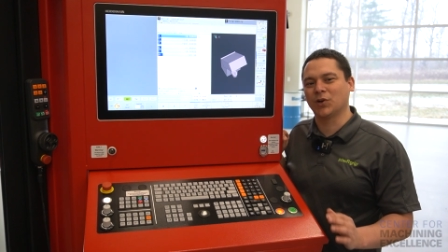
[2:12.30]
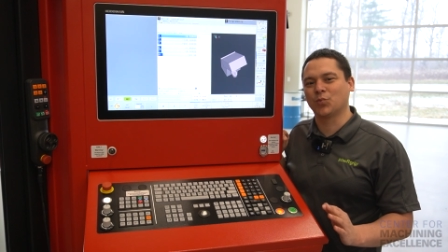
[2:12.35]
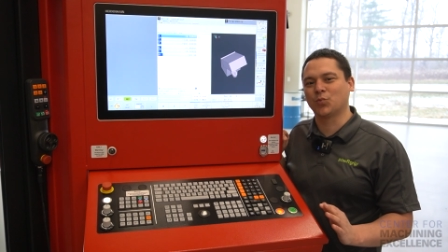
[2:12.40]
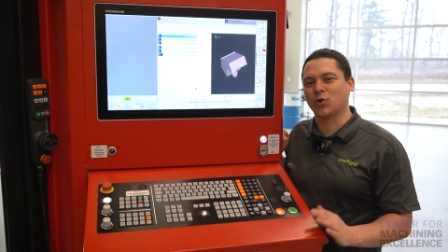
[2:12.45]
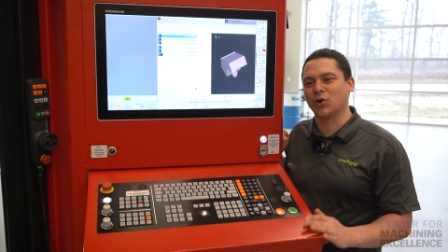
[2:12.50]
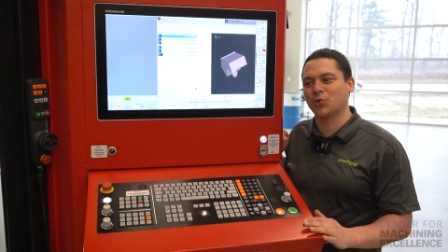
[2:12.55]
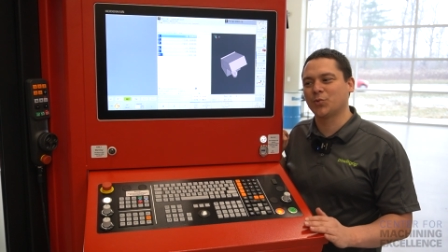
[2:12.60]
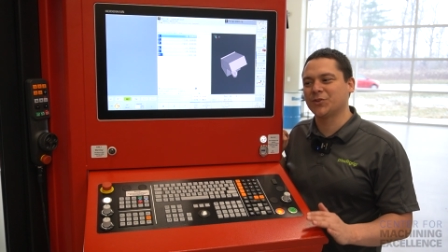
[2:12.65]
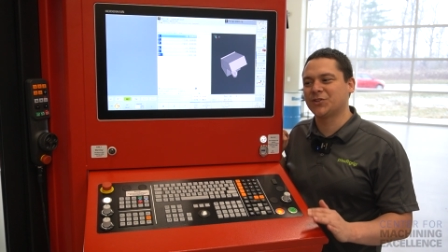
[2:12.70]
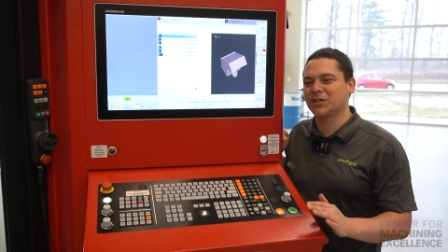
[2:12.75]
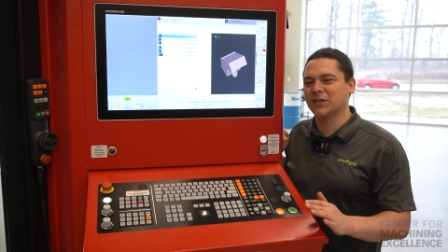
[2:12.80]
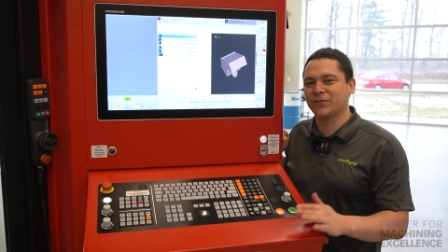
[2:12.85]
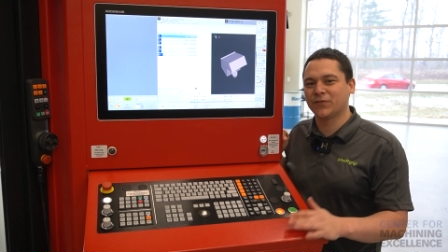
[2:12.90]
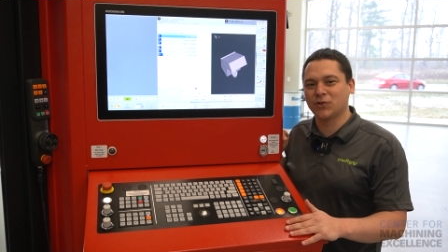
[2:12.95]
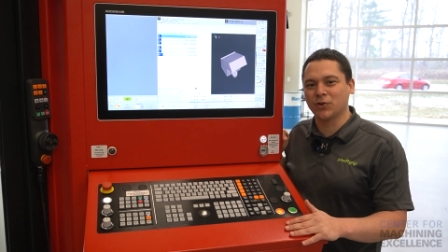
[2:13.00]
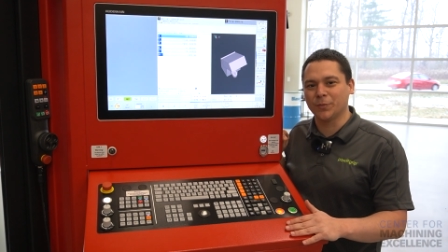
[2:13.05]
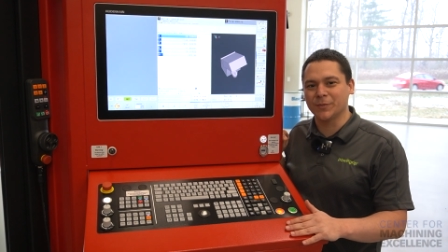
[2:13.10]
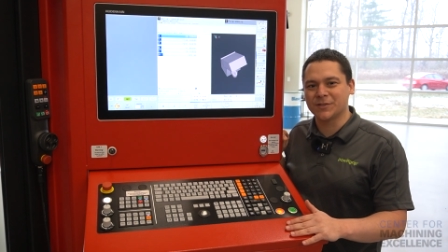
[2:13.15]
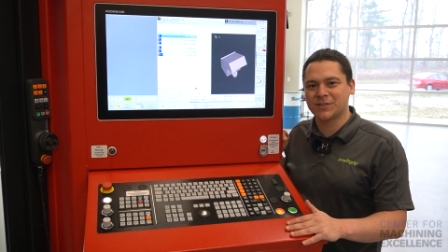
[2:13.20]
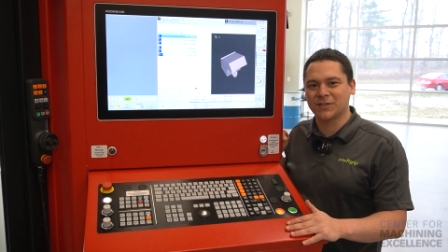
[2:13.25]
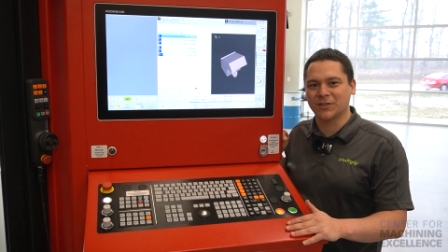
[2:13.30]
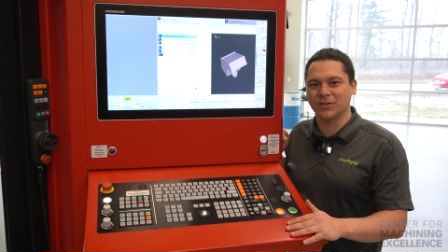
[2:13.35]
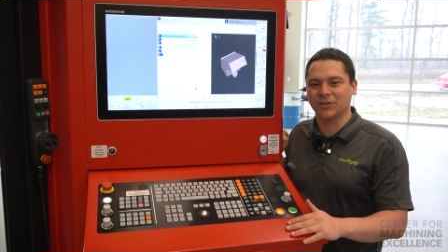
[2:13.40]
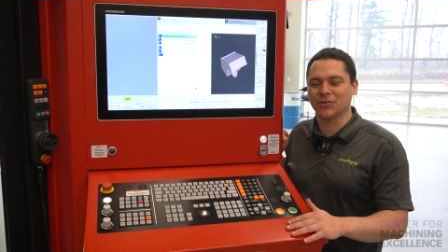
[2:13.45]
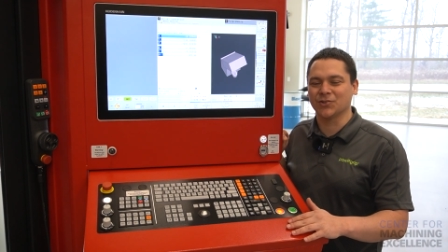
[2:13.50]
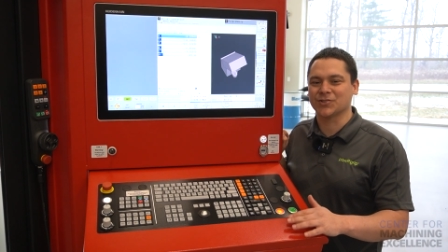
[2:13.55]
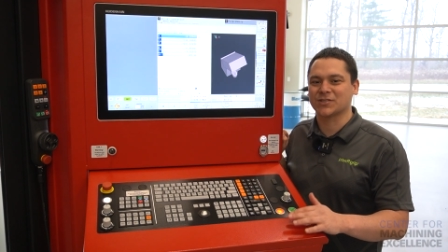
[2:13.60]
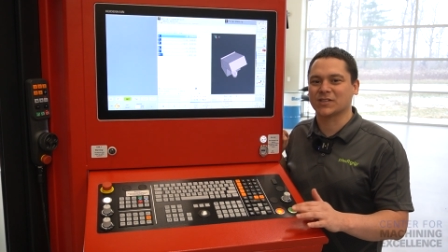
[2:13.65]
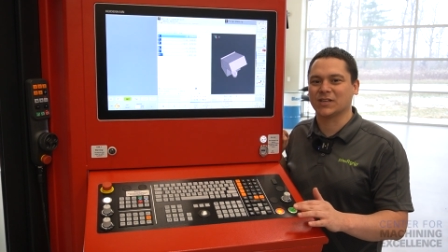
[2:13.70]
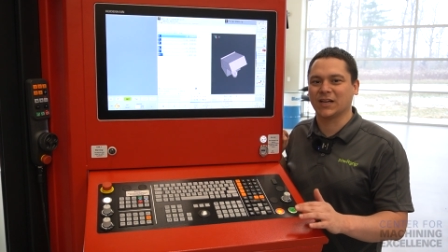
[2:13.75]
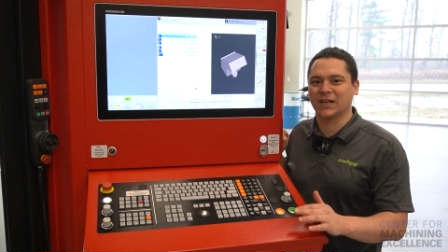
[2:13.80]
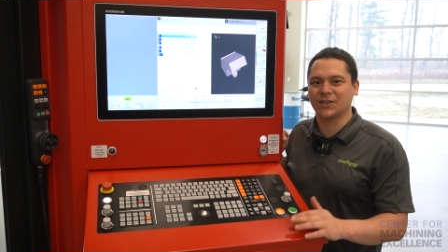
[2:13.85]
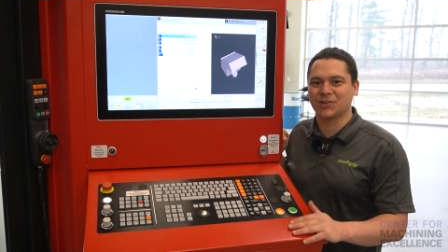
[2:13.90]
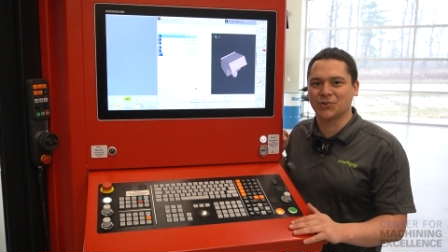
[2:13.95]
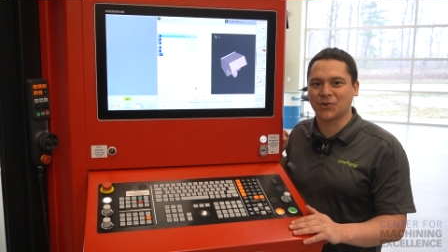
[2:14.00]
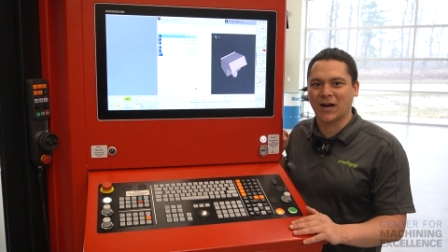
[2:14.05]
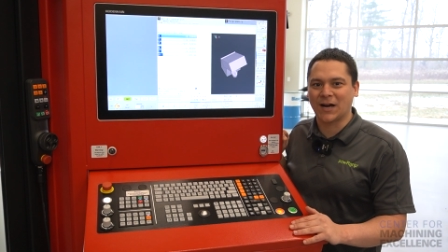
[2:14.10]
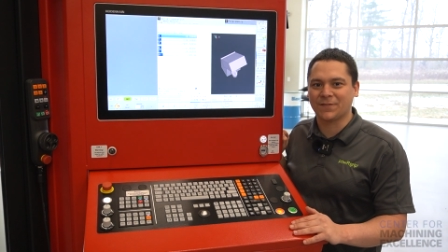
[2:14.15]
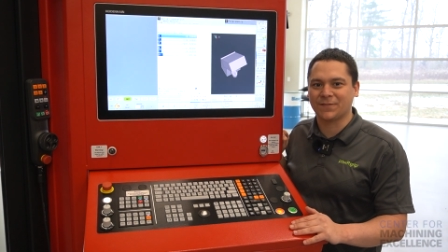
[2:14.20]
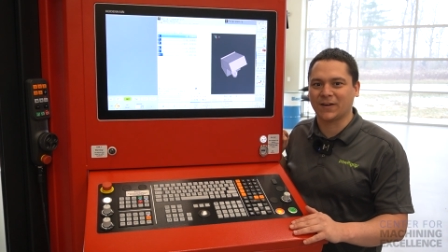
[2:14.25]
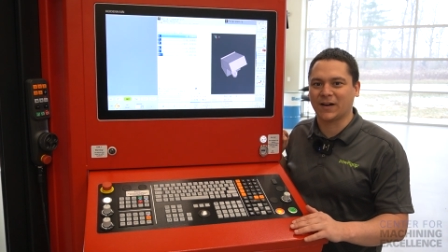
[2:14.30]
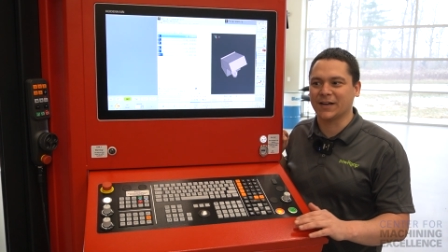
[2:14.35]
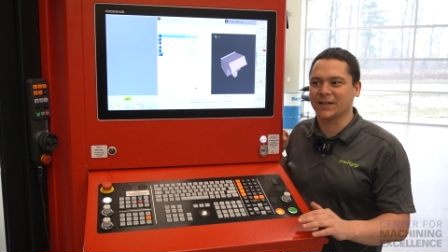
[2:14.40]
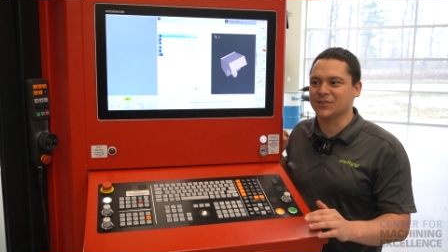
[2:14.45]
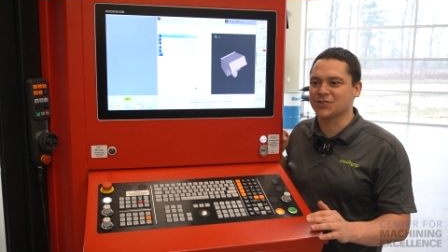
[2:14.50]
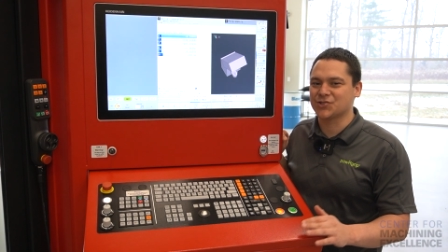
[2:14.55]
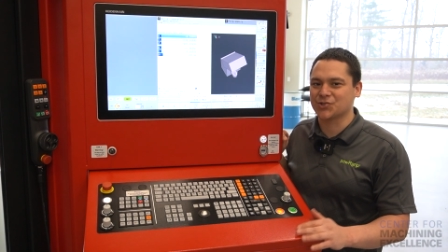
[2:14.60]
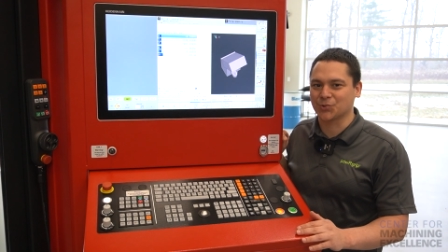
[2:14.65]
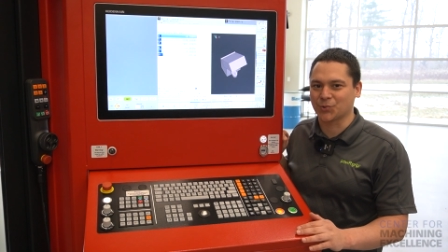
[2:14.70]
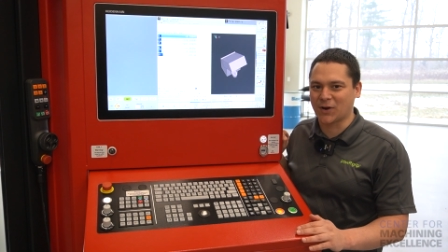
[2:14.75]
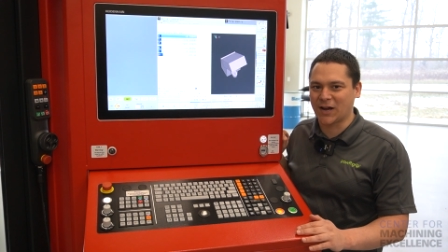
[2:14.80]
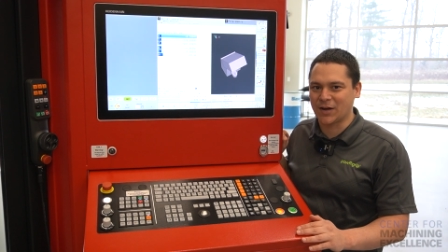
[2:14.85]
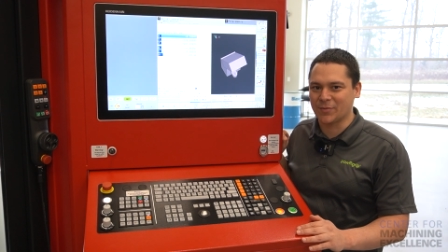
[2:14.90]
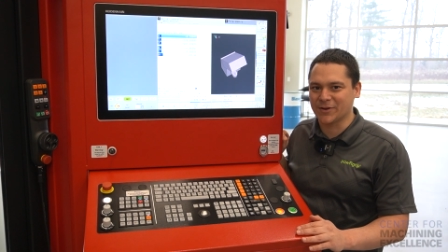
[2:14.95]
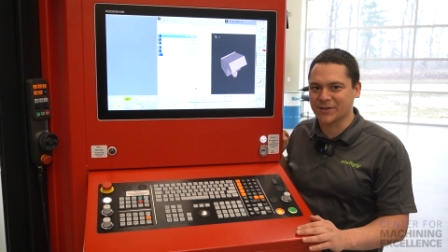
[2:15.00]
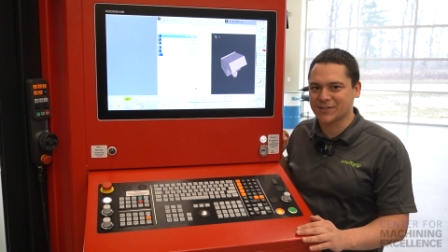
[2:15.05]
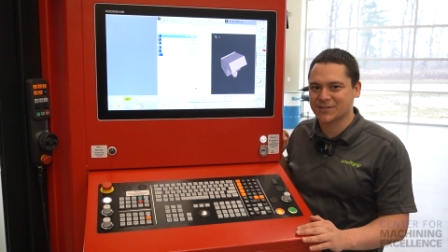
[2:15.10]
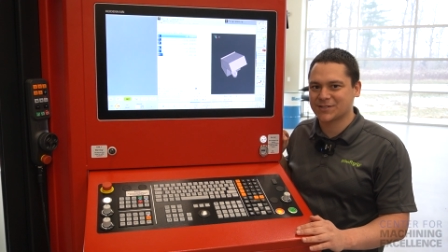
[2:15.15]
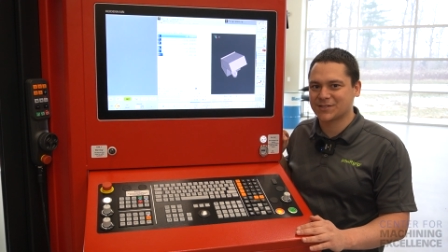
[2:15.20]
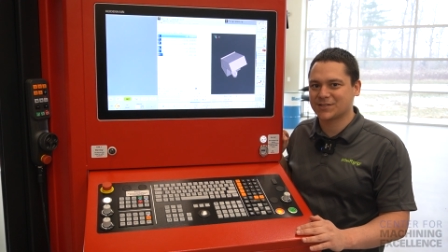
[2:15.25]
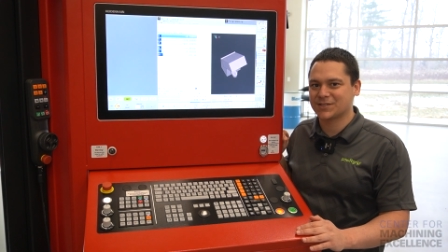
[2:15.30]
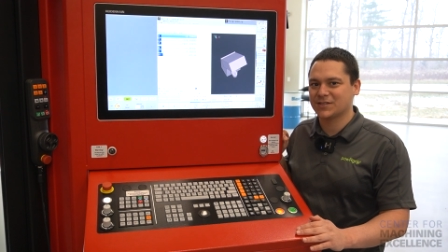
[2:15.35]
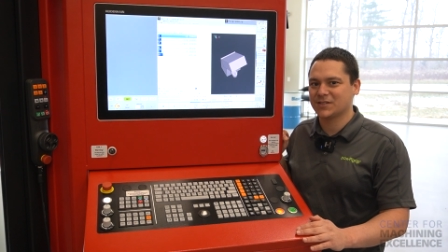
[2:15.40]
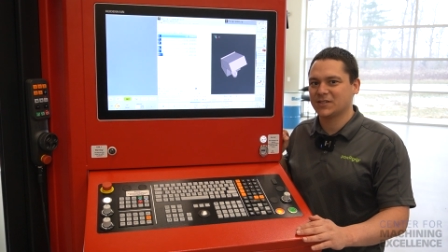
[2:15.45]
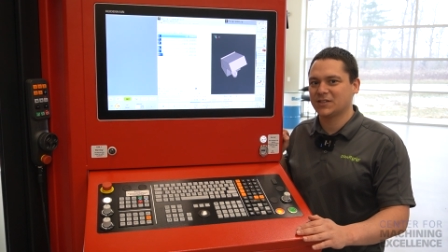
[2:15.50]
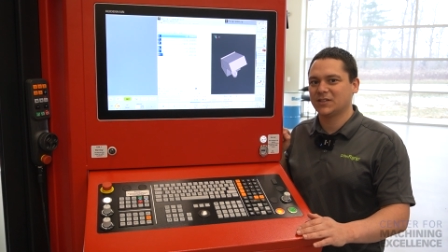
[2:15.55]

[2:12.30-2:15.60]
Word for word: and work with difficult materials like graphite, ceramics,